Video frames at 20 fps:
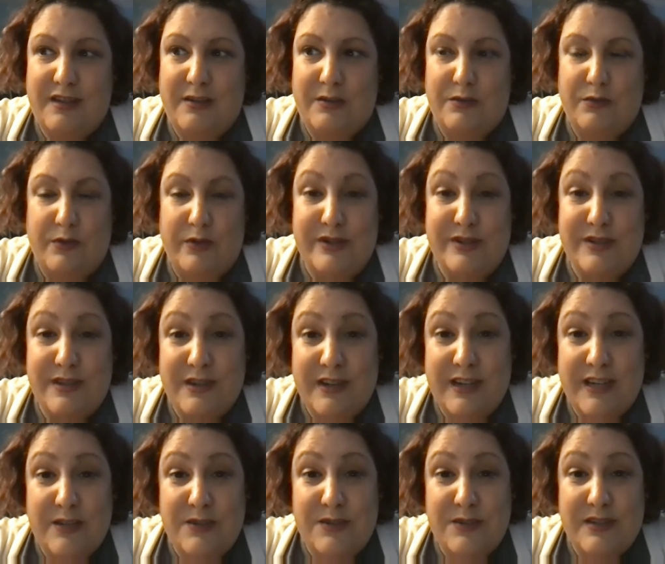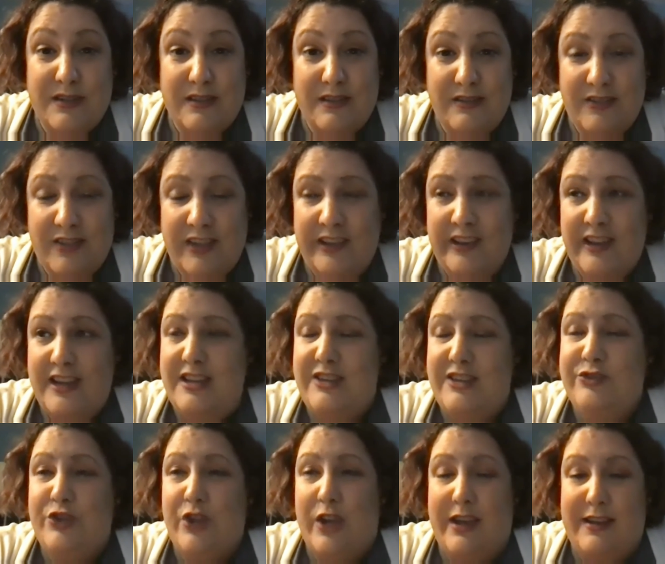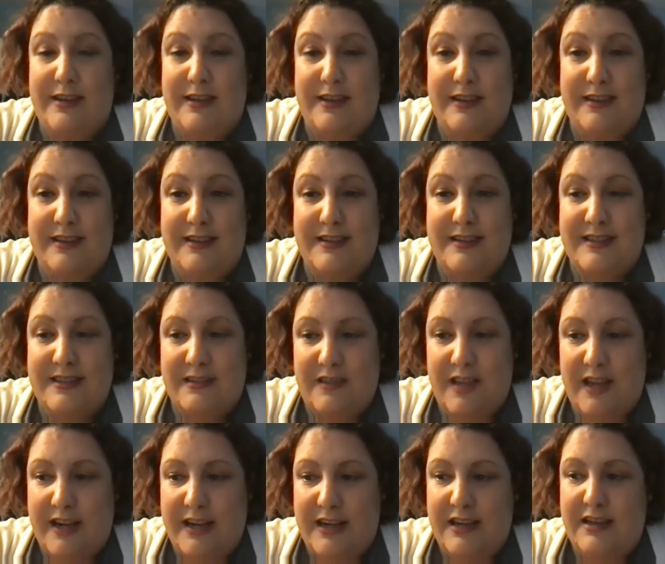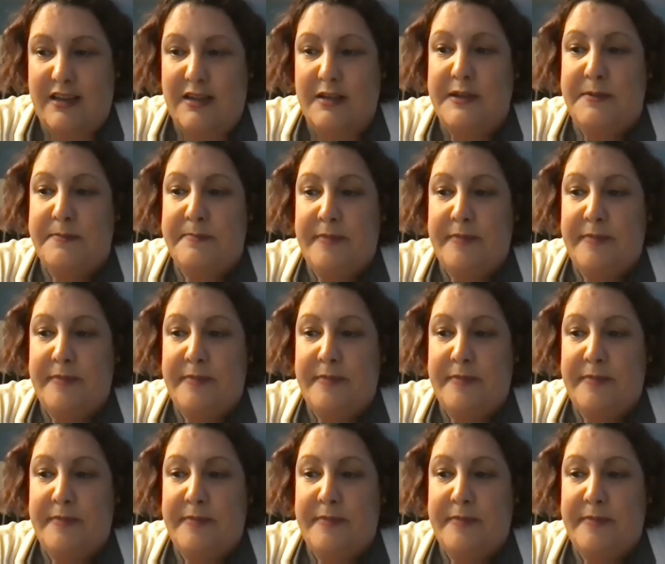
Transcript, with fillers: know, North Syracuse and the village and Salina,